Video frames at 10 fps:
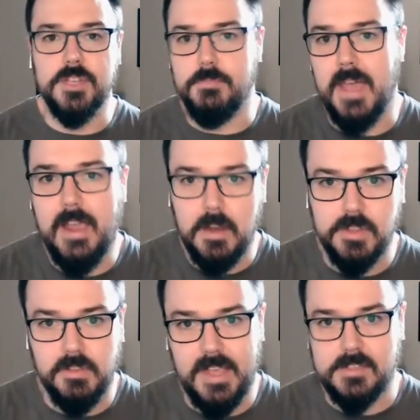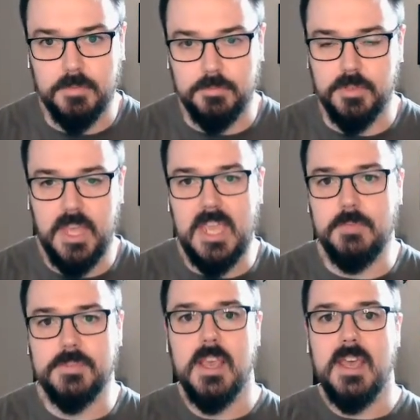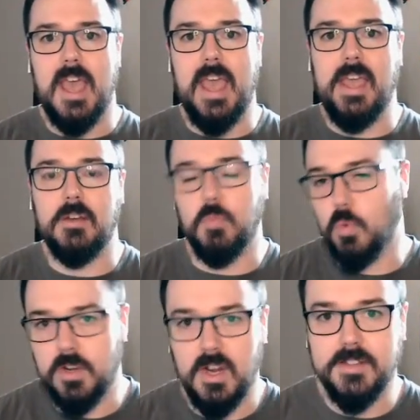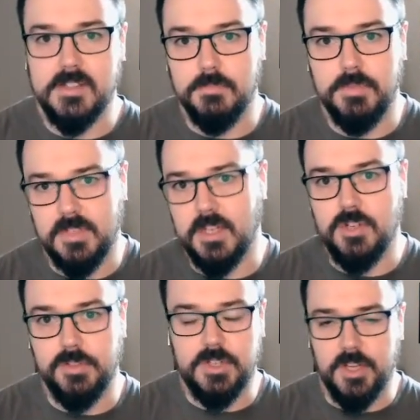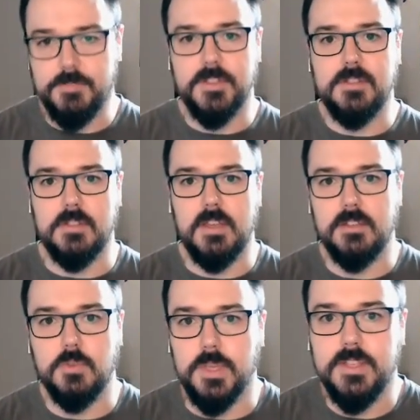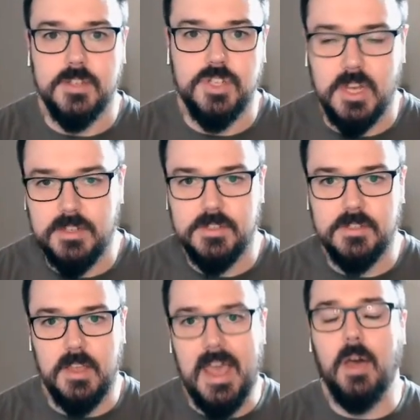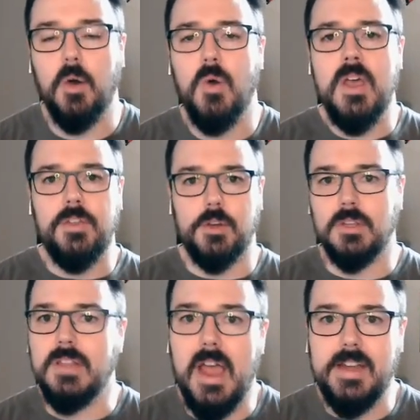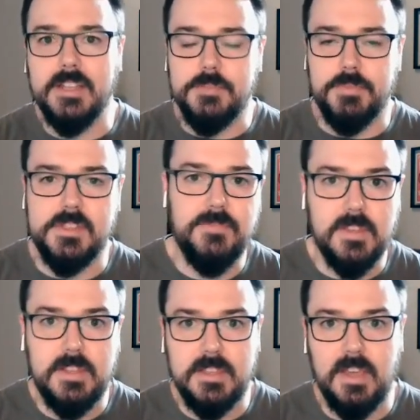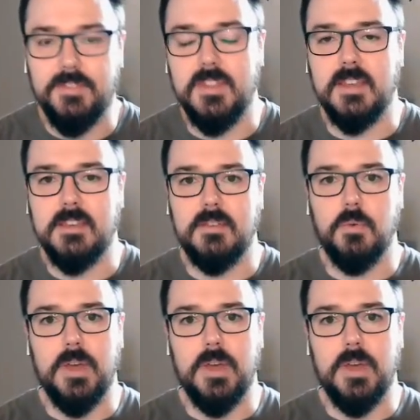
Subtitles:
series back over the last couple of games and work on some potential adjustments and tweaks and changes to how they're aligning, specifically, I think,